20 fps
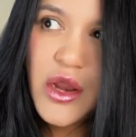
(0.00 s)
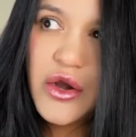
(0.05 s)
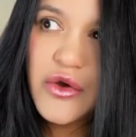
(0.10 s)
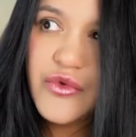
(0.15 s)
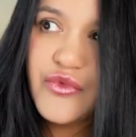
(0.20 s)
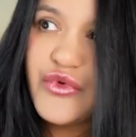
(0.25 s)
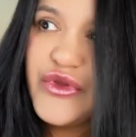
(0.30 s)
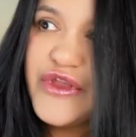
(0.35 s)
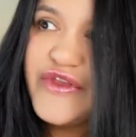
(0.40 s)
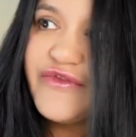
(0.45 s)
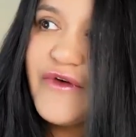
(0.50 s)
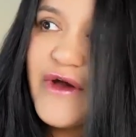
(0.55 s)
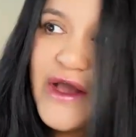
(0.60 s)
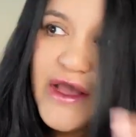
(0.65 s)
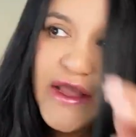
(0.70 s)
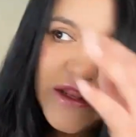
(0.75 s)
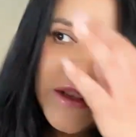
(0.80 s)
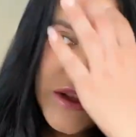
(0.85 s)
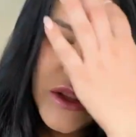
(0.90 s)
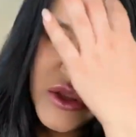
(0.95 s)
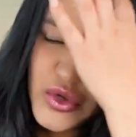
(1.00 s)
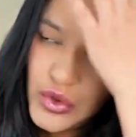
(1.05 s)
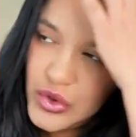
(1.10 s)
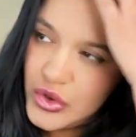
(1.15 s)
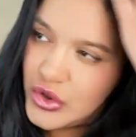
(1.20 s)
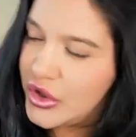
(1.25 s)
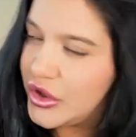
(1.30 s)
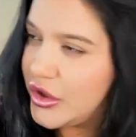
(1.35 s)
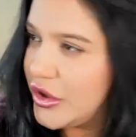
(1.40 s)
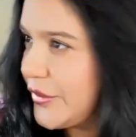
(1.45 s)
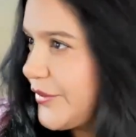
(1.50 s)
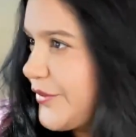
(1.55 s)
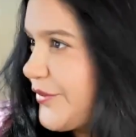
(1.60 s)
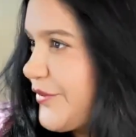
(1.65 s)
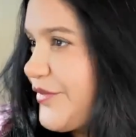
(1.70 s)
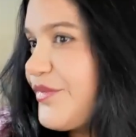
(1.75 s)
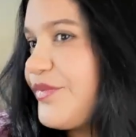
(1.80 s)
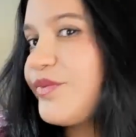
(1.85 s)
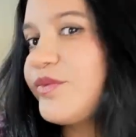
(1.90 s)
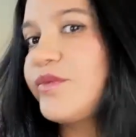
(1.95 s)
refine your
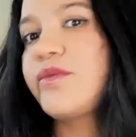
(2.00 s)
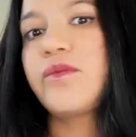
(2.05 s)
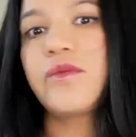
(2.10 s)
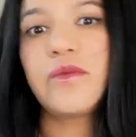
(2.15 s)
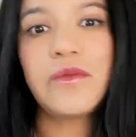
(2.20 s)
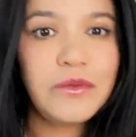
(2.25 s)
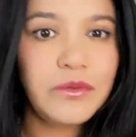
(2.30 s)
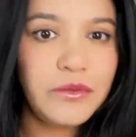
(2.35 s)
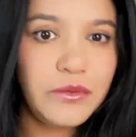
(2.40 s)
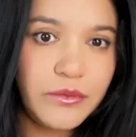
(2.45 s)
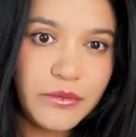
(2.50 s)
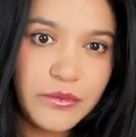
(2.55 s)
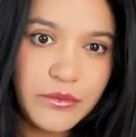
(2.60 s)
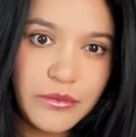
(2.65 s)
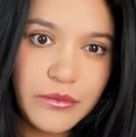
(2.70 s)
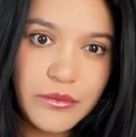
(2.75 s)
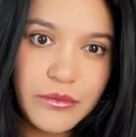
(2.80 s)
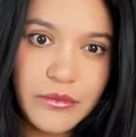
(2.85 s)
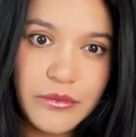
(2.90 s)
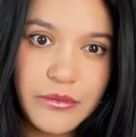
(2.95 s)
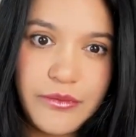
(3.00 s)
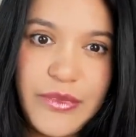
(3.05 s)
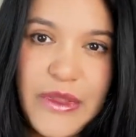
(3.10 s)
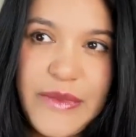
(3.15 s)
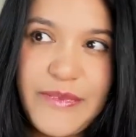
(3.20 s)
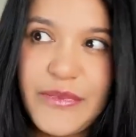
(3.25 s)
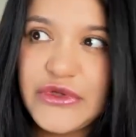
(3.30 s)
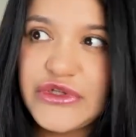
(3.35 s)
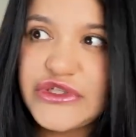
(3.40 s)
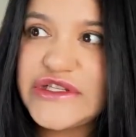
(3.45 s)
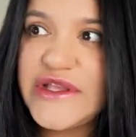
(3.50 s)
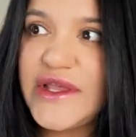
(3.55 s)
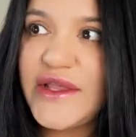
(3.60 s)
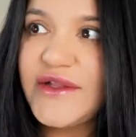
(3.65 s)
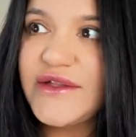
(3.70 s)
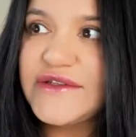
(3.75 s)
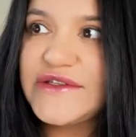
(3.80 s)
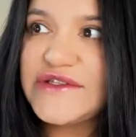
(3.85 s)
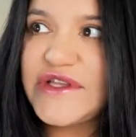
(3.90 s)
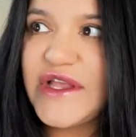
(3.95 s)
people
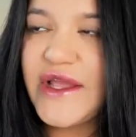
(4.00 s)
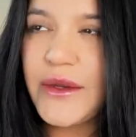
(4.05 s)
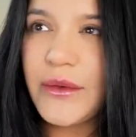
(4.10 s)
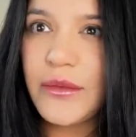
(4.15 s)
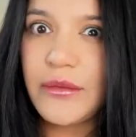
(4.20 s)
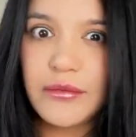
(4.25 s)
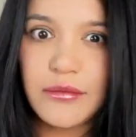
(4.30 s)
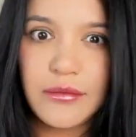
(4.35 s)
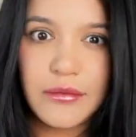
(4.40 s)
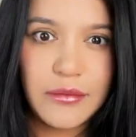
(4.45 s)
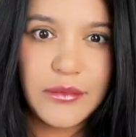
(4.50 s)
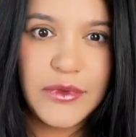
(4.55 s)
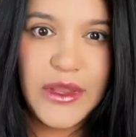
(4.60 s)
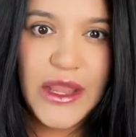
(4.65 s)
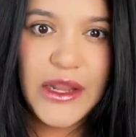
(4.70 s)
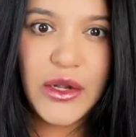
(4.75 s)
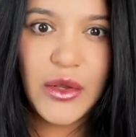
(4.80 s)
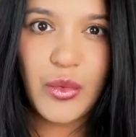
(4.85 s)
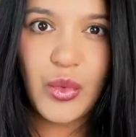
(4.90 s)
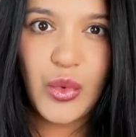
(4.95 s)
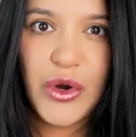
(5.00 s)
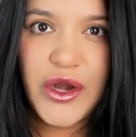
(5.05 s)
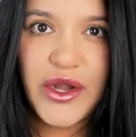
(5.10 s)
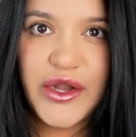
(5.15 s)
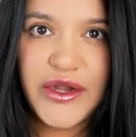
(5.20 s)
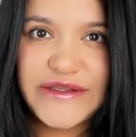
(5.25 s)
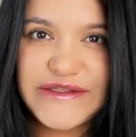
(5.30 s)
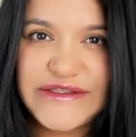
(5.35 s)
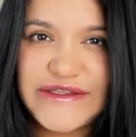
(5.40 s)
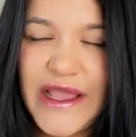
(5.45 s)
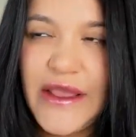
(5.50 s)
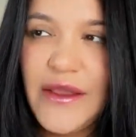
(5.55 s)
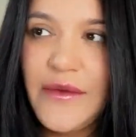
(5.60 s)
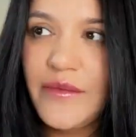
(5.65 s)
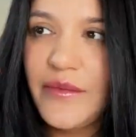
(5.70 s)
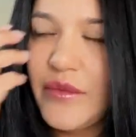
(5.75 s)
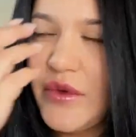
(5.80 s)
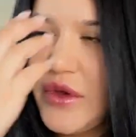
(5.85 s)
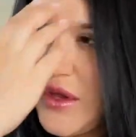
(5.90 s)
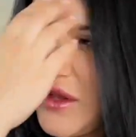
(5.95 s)
skills and gain awareness, hey?
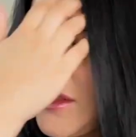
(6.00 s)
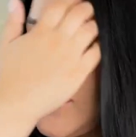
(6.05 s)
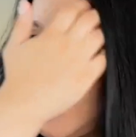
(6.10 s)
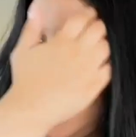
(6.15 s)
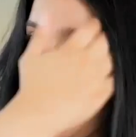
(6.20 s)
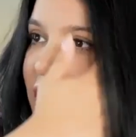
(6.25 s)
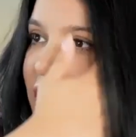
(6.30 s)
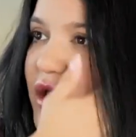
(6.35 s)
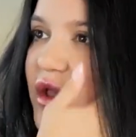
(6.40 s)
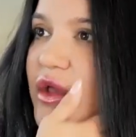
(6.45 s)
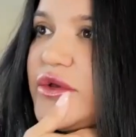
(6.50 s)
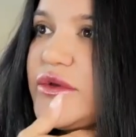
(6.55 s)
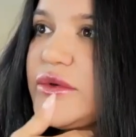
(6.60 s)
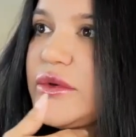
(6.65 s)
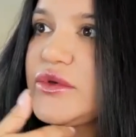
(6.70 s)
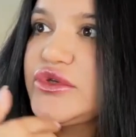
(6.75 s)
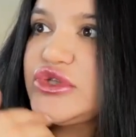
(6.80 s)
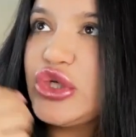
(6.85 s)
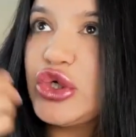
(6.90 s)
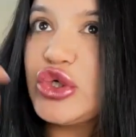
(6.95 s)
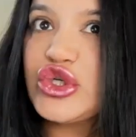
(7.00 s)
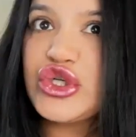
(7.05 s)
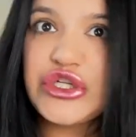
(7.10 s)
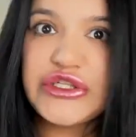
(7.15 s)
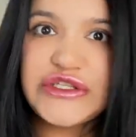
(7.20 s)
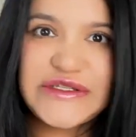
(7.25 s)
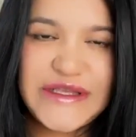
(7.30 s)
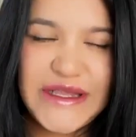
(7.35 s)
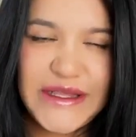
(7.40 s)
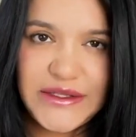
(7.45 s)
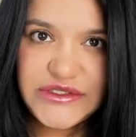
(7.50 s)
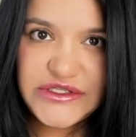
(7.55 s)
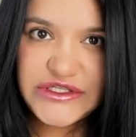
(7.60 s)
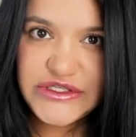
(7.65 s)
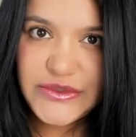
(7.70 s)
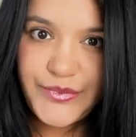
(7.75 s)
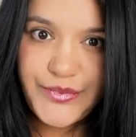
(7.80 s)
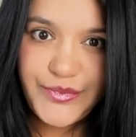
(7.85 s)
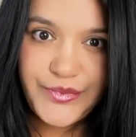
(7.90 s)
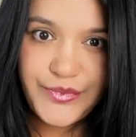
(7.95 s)
Social
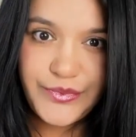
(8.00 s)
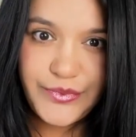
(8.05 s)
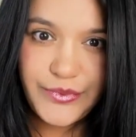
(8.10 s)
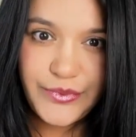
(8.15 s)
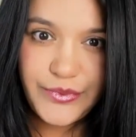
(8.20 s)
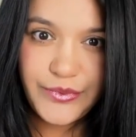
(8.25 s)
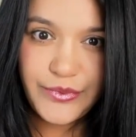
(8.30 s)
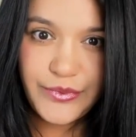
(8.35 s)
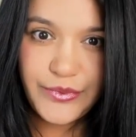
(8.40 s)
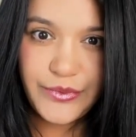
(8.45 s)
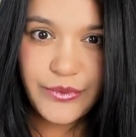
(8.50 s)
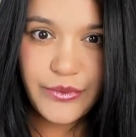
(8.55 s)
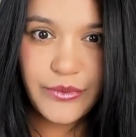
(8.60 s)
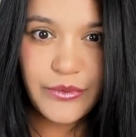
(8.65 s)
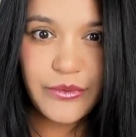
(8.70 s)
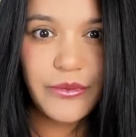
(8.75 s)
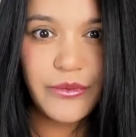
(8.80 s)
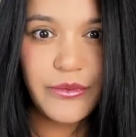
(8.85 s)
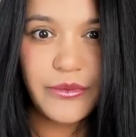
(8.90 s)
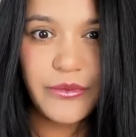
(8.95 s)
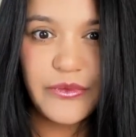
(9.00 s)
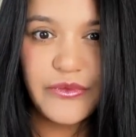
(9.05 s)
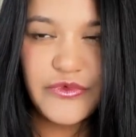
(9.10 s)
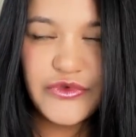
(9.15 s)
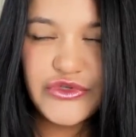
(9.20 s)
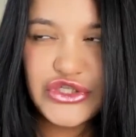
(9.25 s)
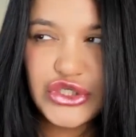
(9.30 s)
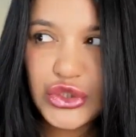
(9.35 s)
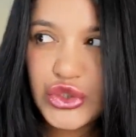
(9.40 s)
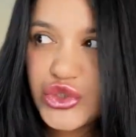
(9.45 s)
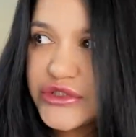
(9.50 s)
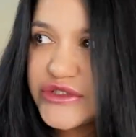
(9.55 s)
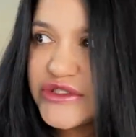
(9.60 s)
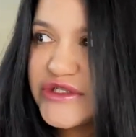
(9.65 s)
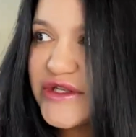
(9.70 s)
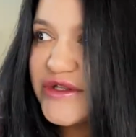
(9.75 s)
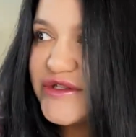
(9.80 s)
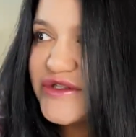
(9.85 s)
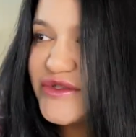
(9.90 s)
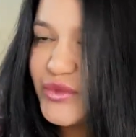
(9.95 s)
skills. Social
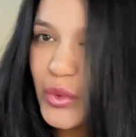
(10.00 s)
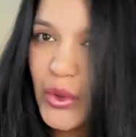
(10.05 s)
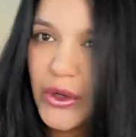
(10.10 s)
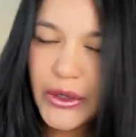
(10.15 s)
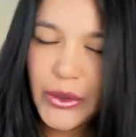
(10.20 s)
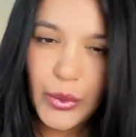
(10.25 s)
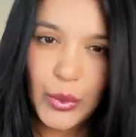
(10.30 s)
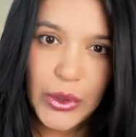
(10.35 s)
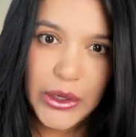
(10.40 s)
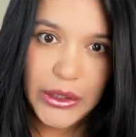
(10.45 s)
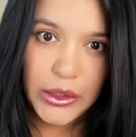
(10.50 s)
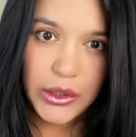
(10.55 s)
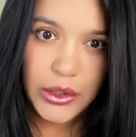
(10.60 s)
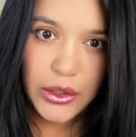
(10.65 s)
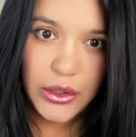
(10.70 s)
skills 101.